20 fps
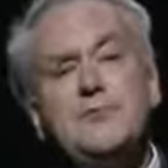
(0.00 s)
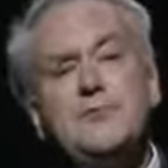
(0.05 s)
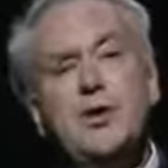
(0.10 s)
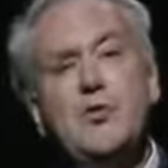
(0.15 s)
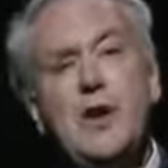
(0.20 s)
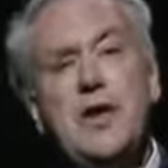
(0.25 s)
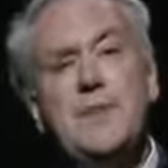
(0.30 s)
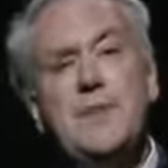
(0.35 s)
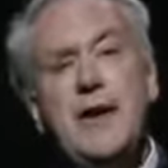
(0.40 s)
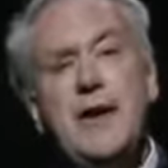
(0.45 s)

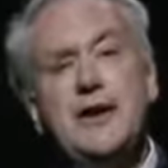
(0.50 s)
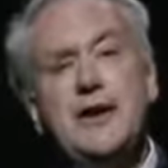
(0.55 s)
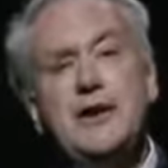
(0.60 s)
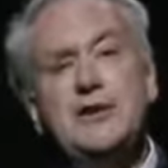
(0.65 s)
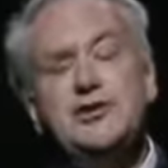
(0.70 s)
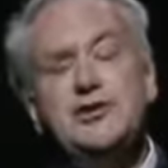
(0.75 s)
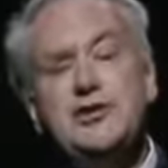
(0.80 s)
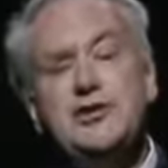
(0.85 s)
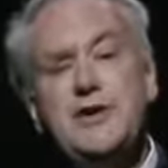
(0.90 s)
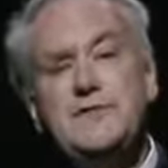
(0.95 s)
way back in
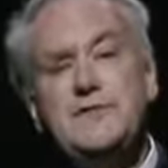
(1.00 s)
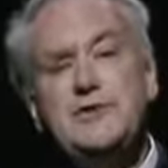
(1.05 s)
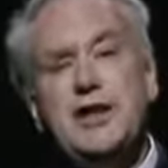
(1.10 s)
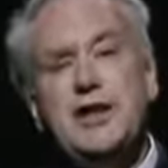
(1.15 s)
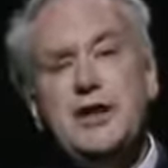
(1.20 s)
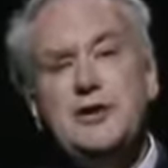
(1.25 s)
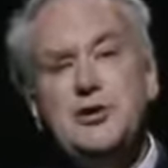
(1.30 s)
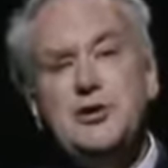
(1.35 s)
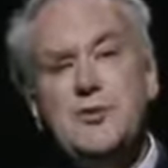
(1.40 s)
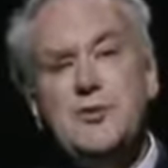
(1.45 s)

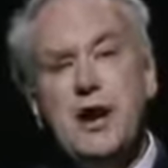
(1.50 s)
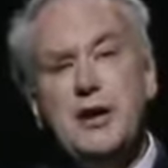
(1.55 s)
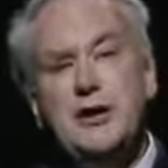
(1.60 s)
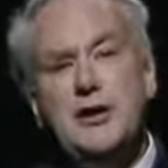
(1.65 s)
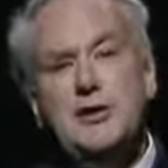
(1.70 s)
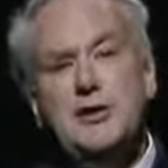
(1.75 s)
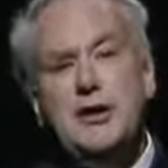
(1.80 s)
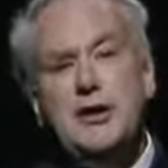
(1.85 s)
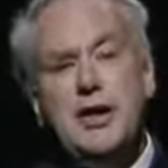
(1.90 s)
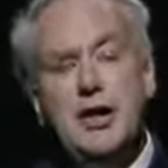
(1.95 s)

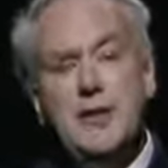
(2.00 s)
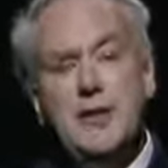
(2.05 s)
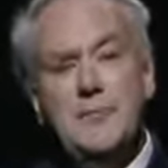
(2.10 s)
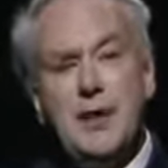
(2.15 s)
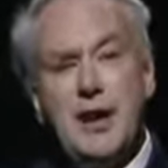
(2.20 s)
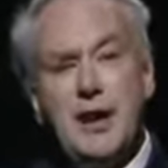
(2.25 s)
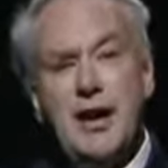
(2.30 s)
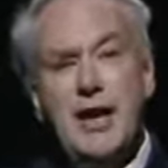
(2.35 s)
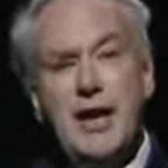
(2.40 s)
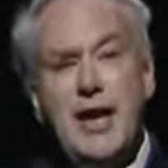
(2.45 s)
1781
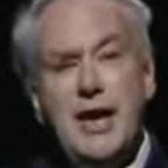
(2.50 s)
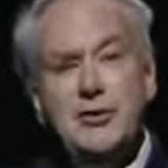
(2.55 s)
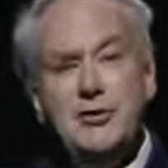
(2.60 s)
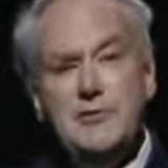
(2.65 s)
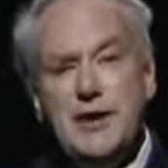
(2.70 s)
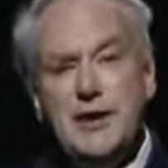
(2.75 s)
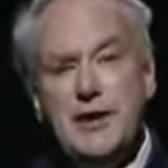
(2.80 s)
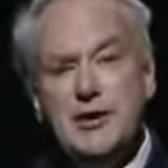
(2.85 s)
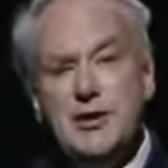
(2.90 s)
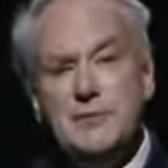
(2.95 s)
by a
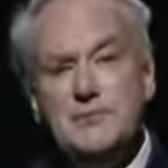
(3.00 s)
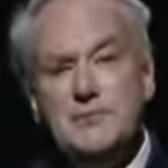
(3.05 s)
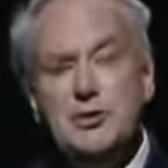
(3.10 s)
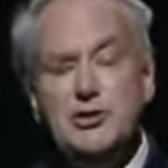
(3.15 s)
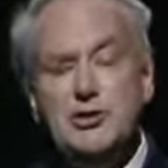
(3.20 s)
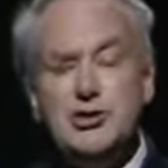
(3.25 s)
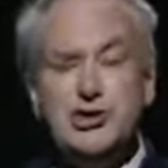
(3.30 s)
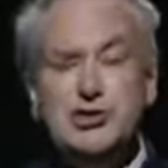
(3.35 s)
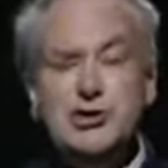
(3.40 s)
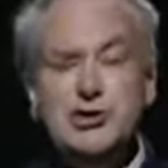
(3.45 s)
Hanoverian
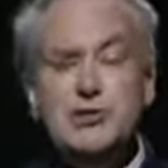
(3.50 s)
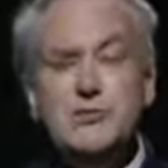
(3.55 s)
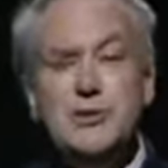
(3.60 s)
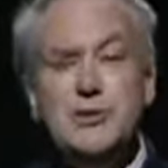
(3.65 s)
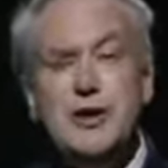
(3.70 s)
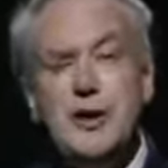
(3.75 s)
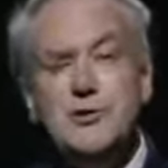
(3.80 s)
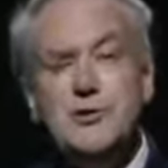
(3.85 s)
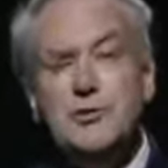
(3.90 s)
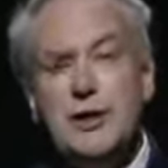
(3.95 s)
musician who had
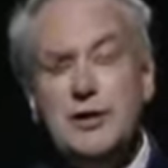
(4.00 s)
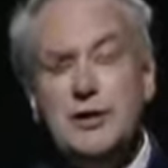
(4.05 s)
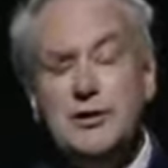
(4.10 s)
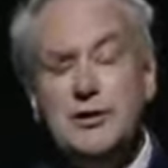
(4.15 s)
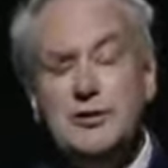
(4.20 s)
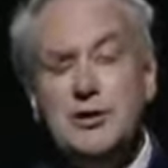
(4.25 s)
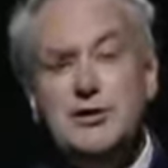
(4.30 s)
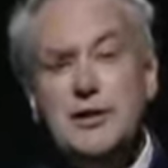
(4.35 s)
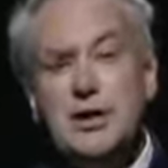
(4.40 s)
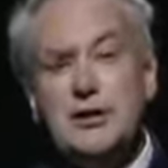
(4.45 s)
come to
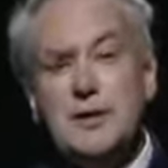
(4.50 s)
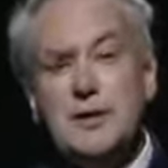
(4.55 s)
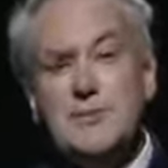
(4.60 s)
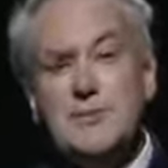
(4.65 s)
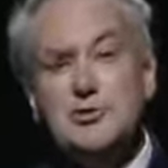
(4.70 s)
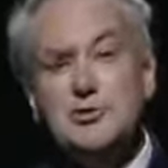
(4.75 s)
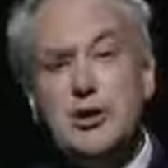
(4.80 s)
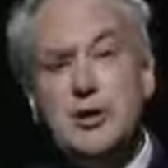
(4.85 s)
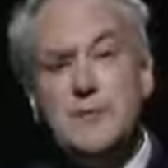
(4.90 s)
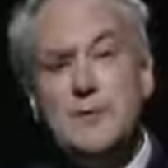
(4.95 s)
England and taken up
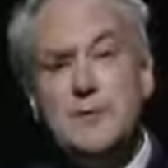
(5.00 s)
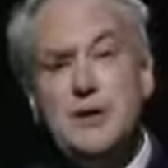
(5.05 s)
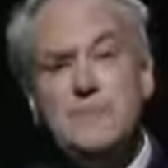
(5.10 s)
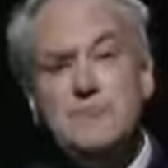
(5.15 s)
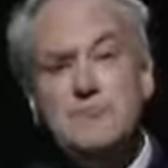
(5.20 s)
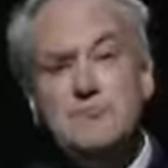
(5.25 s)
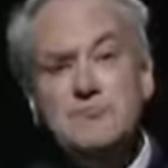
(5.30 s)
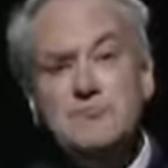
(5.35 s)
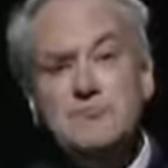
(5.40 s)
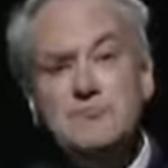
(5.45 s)
astronomy.
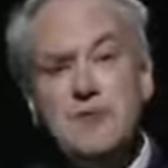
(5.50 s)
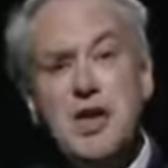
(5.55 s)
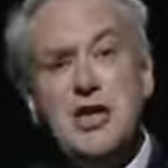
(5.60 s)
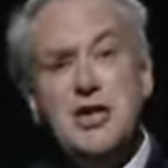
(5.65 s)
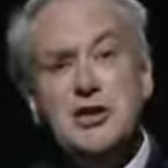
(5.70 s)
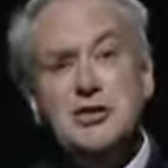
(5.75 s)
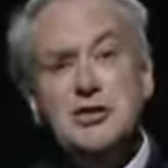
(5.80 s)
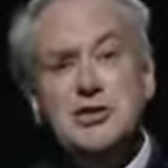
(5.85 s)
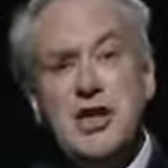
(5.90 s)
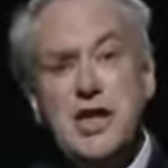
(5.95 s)

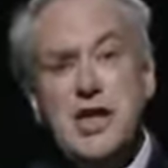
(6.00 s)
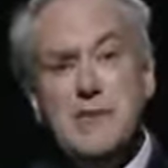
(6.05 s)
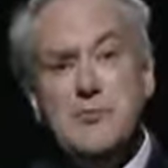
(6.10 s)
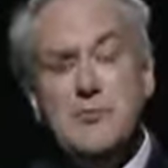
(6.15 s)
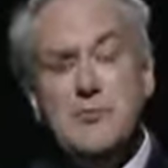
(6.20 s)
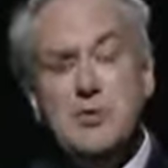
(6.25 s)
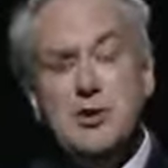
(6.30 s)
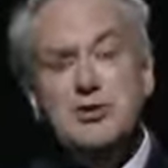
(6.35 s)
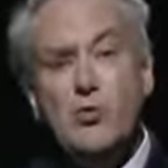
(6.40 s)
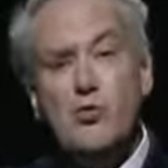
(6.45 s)
His name
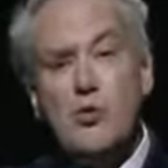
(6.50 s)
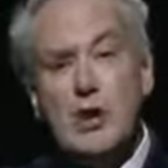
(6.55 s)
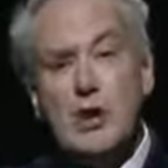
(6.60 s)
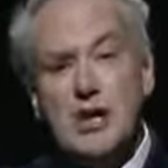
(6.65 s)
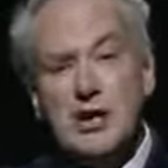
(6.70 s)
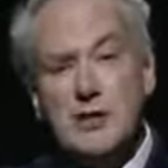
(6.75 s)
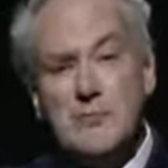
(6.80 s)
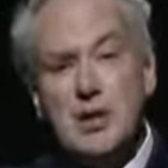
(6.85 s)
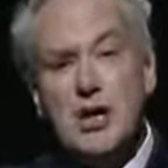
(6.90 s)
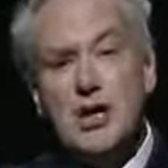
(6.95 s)
was
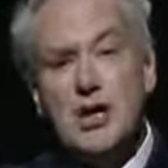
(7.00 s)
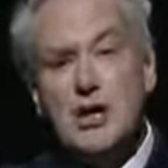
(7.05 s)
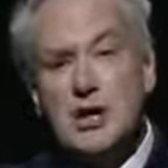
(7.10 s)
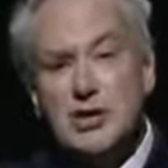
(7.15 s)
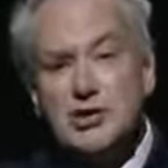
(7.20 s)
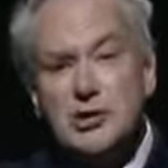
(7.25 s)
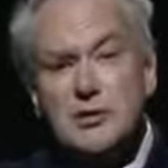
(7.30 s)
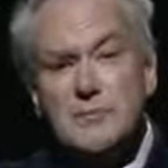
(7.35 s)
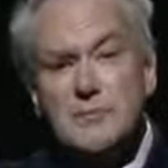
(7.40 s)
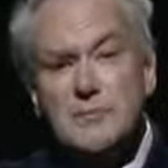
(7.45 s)
William
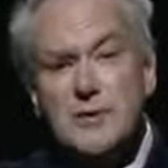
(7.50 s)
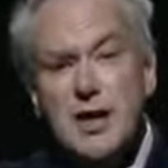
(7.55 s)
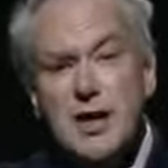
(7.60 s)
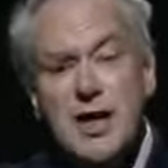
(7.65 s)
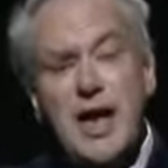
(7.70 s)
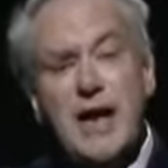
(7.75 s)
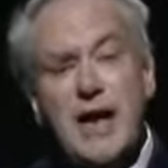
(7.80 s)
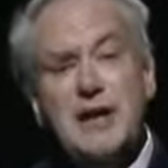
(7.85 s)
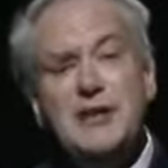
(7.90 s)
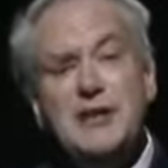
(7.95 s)
Herschel,
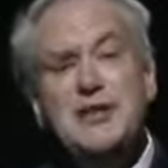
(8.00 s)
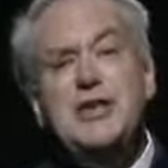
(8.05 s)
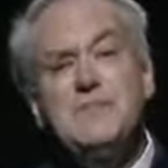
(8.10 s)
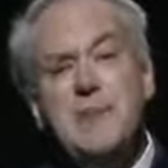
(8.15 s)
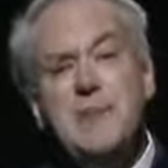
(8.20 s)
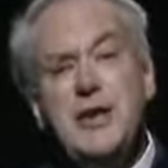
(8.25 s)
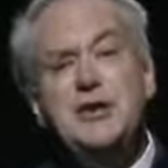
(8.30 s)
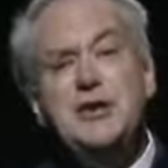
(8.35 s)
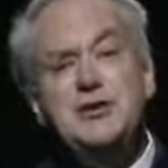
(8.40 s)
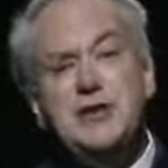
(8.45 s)
and he
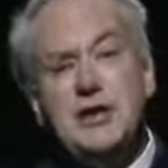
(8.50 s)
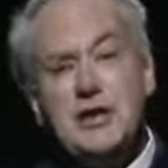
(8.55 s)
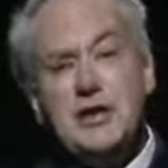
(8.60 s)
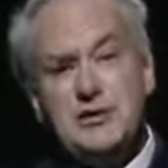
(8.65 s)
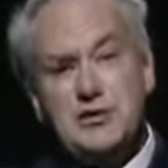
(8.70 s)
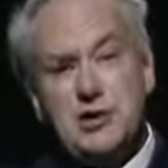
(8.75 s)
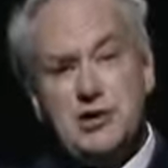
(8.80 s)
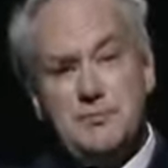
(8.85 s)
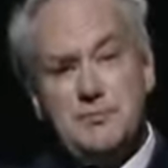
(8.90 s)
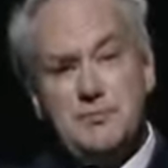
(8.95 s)
made
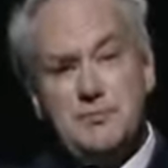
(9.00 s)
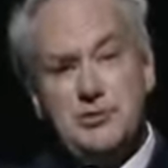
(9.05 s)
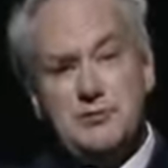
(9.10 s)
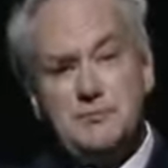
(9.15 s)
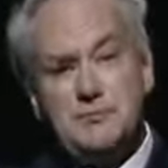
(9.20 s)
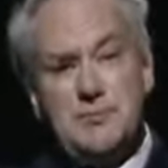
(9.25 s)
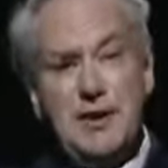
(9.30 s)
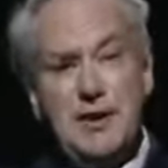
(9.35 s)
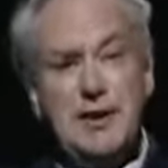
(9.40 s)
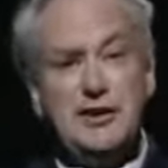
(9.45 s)
telescopes,
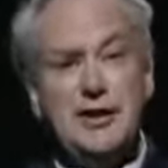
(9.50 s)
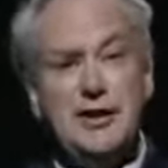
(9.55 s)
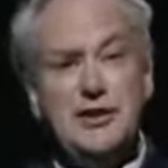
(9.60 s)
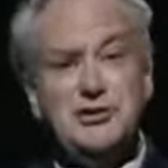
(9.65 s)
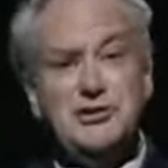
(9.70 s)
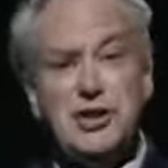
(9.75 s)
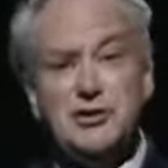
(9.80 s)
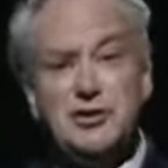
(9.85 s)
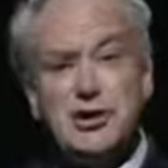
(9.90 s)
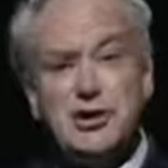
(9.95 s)
mainly
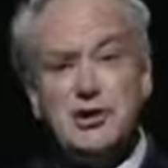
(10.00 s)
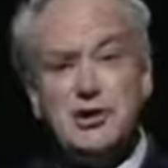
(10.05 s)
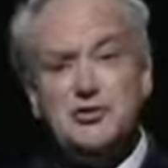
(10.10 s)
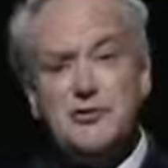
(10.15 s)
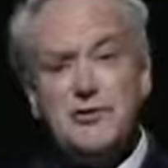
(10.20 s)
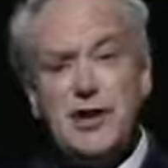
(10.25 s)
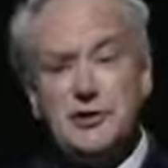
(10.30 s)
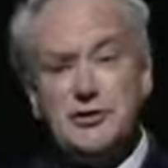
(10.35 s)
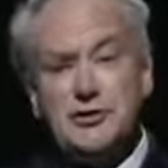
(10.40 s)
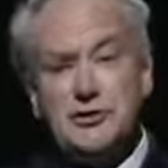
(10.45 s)
6-inch
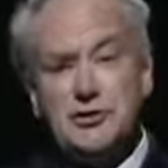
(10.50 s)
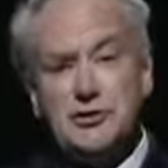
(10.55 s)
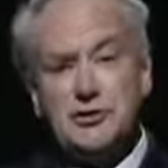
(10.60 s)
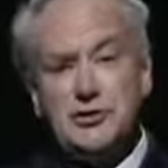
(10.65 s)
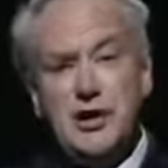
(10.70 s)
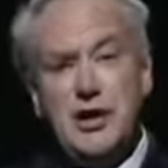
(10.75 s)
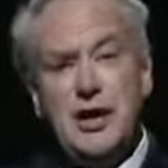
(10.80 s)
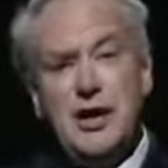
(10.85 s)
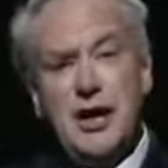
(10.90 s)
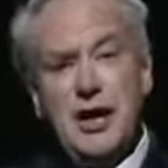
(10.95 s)
reflectors.
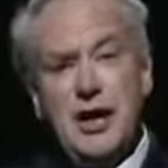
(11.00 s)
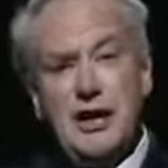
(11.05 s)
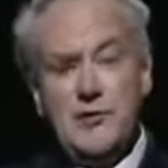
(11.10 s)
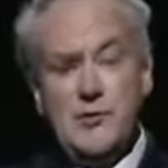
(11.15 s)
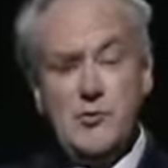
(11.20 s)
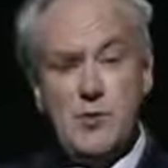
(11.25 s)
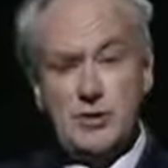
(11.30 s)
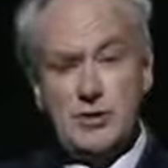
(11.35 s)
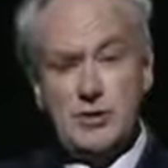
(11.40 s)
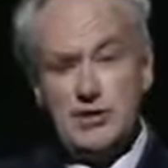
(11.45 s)
And if
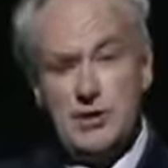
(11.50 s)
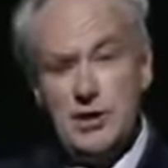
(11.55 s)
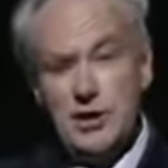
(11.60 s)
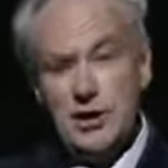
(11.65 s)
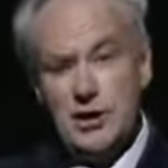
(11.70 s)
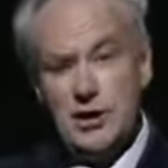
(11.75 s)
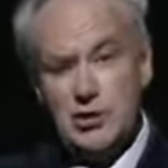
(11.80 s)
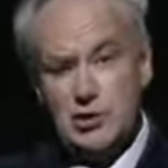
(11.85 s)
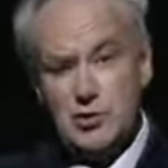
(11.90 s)
you want to see a Herschel